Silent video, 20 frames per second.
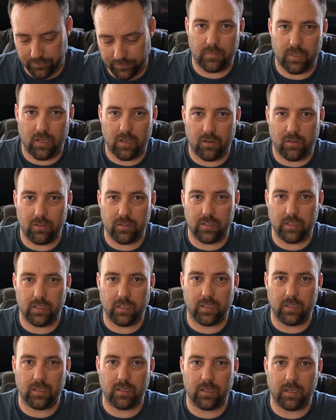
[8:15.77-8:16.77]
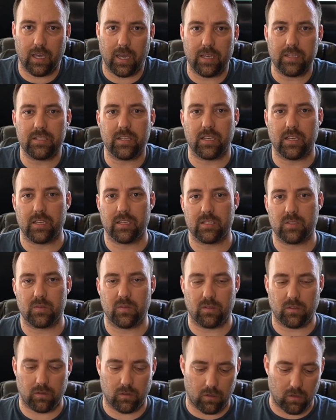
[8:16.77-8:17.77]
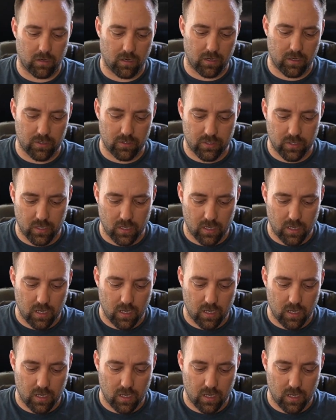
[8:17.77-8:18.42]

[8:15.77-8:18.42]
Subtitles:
Now I know the case is large,